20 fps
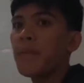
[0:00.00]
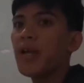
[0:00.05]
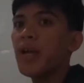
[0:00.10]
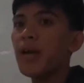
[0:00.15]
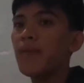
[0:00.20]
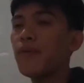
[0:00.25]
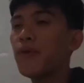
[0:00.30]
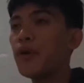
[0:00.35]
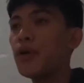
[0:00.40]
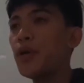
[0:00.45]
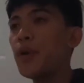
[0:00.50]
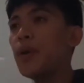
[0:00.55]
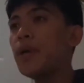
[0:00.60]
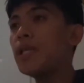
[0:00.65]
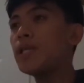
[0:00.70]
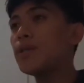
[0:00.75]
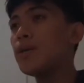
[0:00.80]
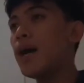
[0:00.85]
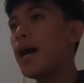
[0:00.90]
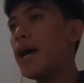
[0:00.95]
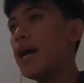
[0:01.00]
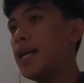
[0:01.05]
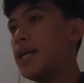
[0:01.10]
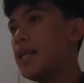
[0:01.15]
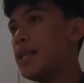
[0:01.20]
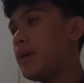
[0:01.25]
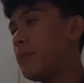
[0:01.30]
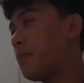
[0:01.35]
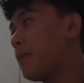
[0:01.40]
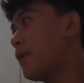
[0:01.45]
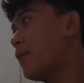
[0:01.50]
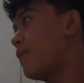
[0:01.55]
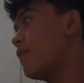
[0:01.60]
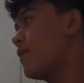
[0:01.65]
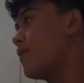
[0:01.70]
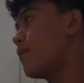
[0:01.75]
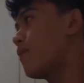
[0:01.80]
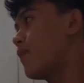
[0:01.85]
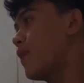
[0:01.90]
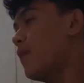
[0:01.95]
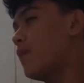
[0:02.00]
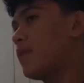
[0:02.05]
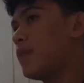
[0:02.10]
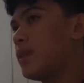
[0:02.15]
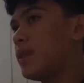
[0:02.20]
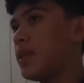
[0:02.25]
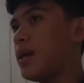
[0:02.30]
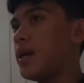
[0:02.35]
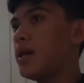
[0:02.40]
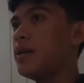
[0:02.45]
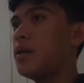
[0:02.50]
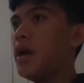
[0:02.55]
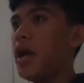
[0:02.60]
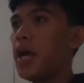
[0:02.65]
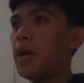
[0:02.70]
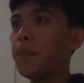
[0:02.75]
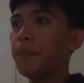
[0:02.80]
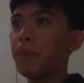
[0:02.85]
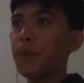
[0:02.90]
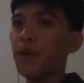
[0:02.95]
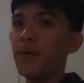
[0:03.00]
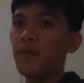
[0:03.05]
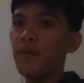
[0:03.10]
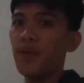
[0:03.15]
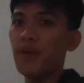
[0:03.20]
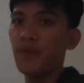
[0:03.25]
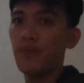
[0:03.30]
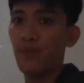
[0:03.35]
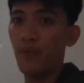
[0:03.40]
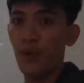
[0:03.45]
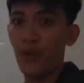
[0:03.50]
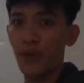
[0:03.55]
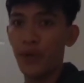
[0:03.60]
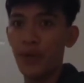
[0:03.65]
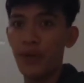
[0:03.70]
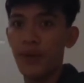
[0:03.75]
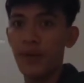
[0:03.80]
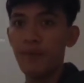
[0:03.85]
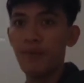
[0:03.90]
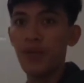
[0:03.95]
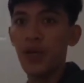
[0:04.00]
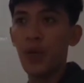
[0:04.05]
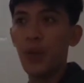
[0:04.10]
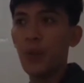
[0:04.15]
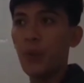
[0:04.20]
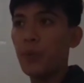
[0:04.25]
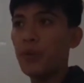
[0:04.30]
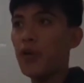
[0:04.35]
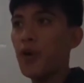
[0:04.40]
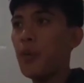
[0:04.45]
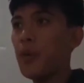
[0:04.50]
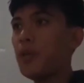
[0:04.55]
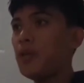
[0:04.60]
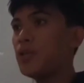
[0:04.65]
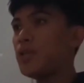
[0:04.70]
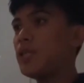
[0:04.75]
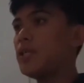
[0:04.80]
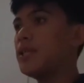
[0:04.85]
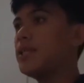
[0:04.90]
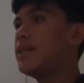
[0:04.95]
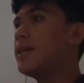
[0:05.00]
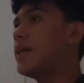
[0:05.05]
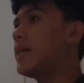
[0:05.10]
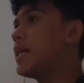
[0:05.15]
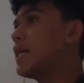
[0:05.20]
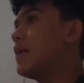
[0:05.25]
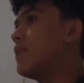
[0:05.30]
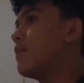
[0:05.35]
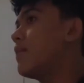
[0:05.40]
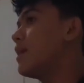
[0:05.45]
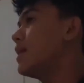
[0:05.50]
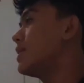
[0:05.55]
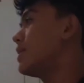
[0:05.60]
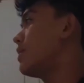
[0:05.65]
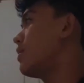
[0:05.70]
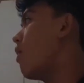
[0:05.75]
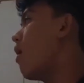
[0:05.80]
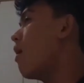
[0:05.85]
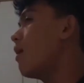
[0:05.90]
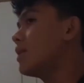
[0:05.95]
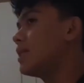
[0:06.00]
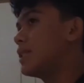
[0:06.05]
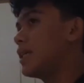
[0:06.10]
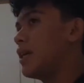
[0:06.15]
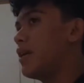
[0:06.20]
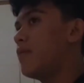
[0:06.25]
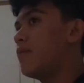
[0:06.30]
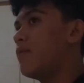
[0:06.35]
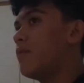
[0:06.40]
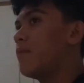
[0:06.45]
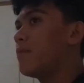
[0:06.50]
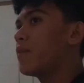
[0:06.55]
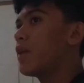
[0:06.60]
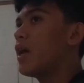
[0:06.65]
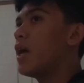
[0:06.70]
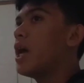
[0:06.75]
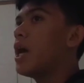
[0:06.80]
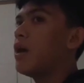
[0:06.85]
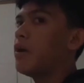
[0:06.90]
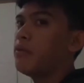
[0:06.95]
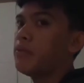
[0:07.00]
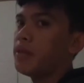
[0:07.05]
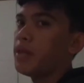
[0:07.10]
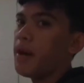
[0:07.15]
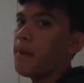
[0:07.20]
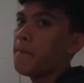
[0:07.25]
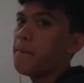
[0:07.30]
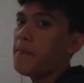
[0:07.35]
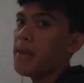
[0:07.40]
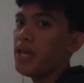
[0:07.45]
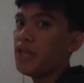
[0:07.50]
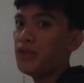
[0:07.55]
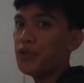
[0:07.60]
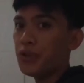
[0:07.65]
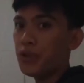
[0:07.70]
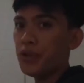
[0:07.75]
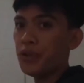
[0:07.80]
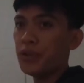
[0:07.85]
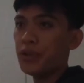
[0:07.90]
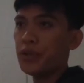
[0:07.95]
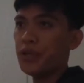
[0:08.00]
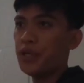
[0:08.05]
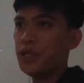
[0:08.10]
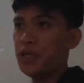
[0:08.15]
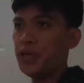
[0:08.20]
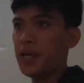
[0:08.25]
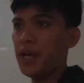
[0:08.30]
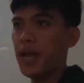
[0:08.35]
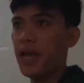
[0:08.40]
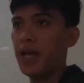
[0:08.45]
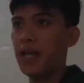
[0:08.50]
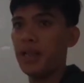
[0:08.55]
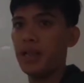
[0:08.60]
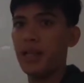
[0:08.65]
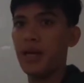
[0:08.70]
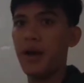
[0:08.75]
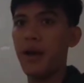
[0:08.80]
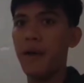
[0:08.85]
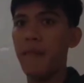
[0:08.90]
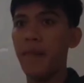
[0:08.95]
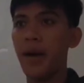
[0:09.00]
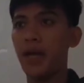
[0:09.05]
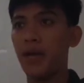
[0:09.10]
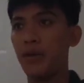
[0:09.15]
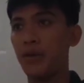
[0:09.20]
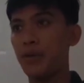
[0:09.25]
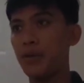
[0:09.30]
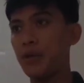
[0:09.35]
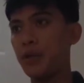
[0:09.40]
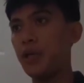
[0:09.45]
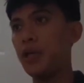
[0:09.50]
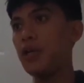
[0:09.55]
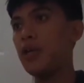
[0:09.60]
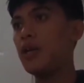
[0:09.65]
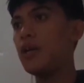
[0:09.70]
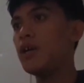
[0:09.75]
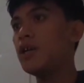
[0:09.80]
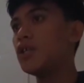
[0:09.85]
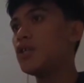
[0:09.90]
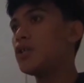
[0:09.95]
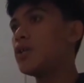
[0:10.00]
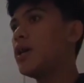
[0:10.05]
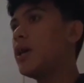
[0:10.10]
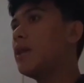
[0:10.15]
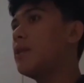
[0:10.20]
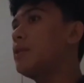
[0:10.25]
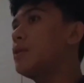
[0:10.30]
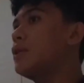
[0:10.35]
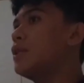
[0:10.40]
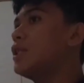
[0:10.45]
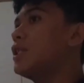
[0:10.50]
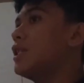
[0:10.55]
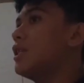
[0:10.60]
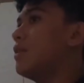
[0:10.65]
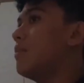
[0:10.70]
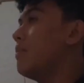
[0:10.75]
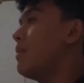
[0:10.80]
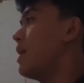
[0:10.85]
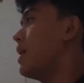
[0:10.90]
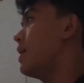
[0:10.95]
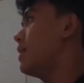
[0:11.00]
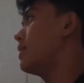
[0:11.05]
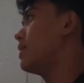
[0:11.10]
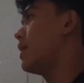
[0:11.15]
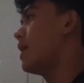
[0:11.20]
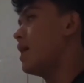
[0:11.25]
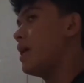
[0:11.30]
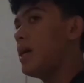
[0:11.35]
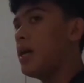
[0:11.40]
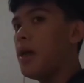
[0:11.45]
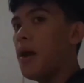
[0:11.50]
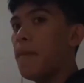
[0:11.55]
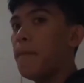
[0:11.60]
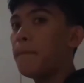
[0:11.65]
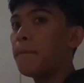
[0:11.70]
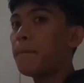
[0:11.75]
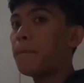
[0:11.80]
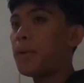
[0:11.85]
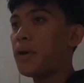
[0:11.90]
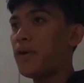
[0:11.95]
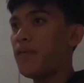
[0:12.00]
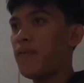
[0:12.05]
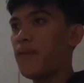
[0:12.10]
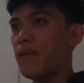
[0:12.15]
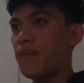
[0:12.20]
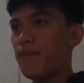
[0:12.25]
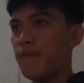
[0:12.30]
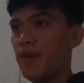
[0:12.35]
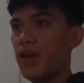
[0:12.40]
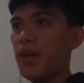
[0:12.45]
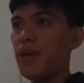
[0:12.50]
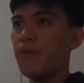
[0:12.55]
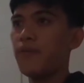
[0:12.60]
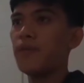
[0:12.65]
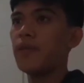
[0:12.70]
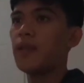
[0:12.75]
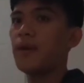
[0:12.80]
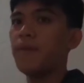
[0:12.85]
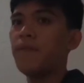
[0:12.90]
if we're going to add the perfect fifth and perfect fourth, we're going to still gonna give us an octave. The major third and the minor third together still is a perfect fifth.